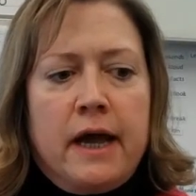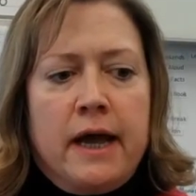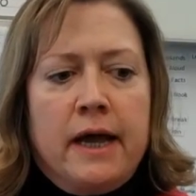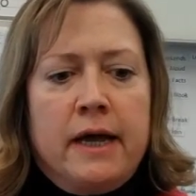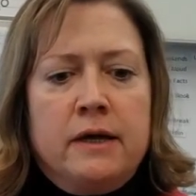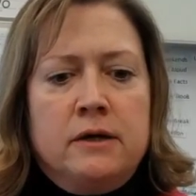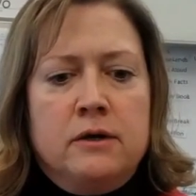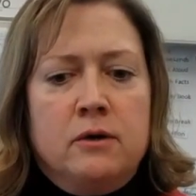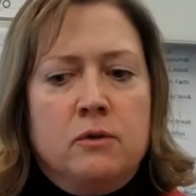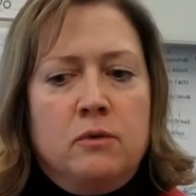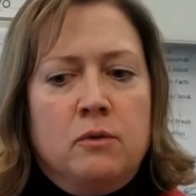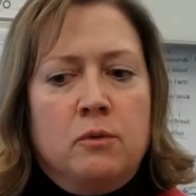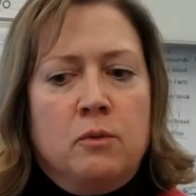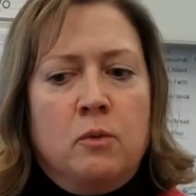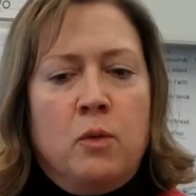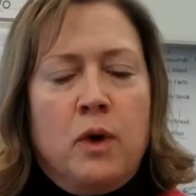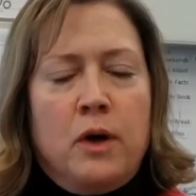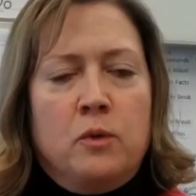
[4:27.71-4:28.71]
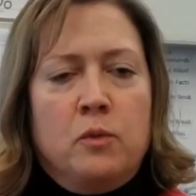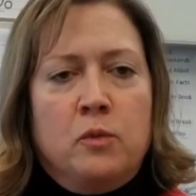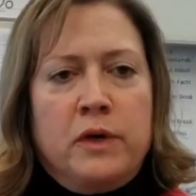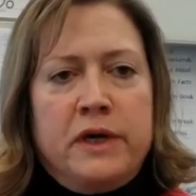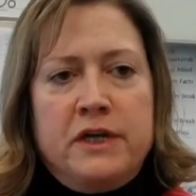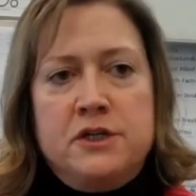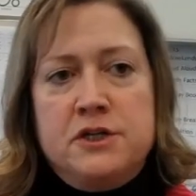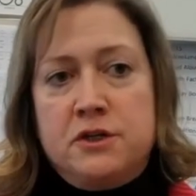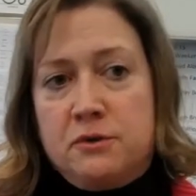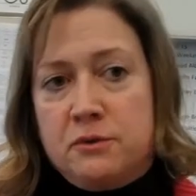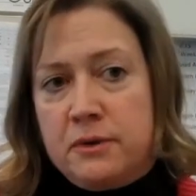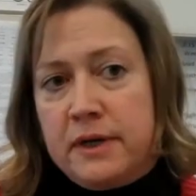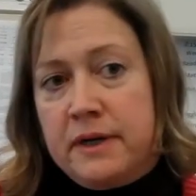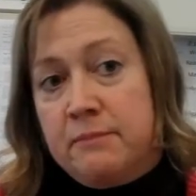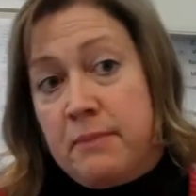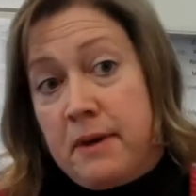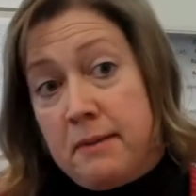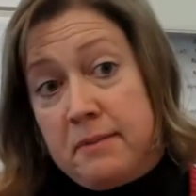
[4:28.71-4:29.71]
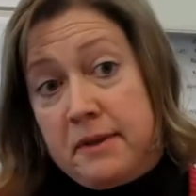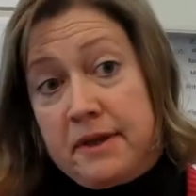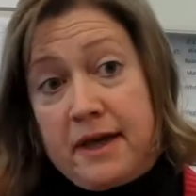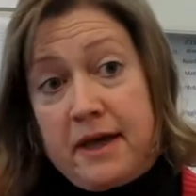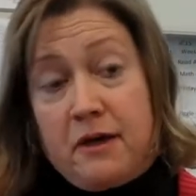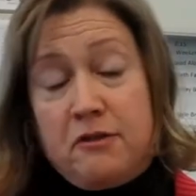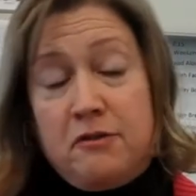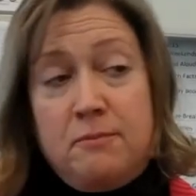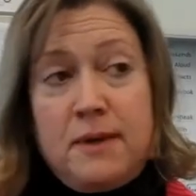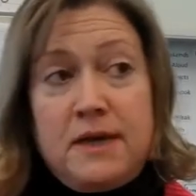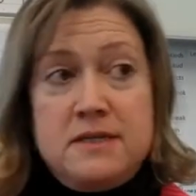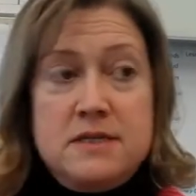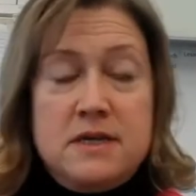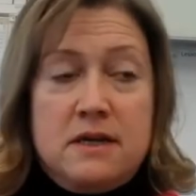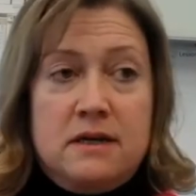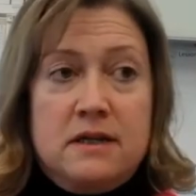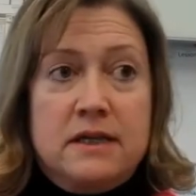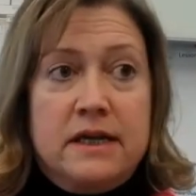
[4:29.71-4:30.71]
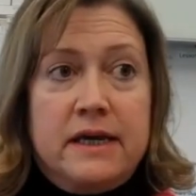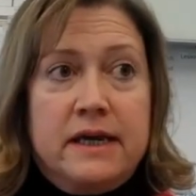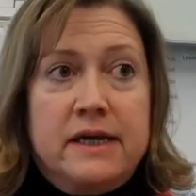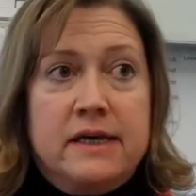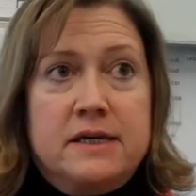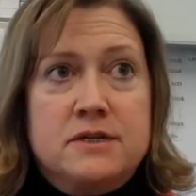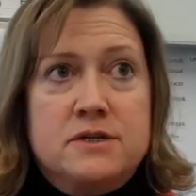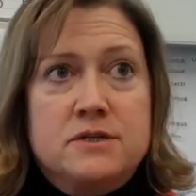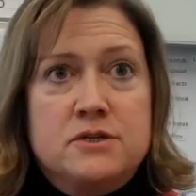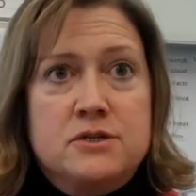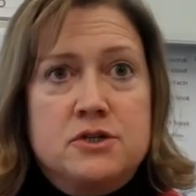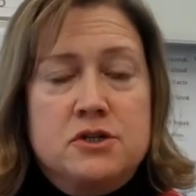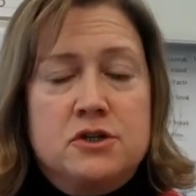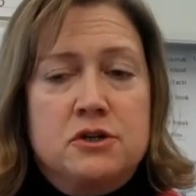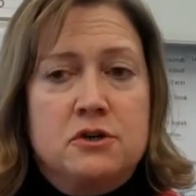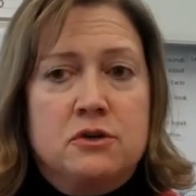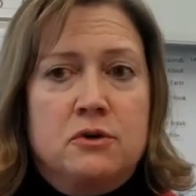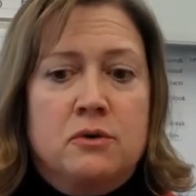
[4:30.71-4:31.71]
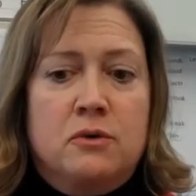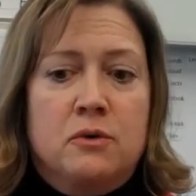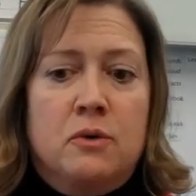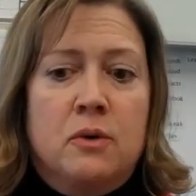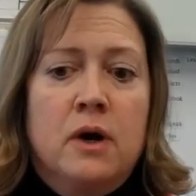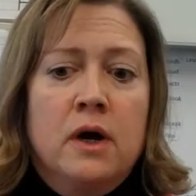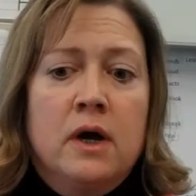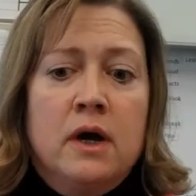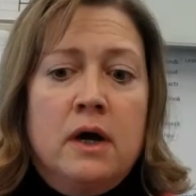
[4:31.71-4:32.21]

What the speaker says: And what we do in public health basically is to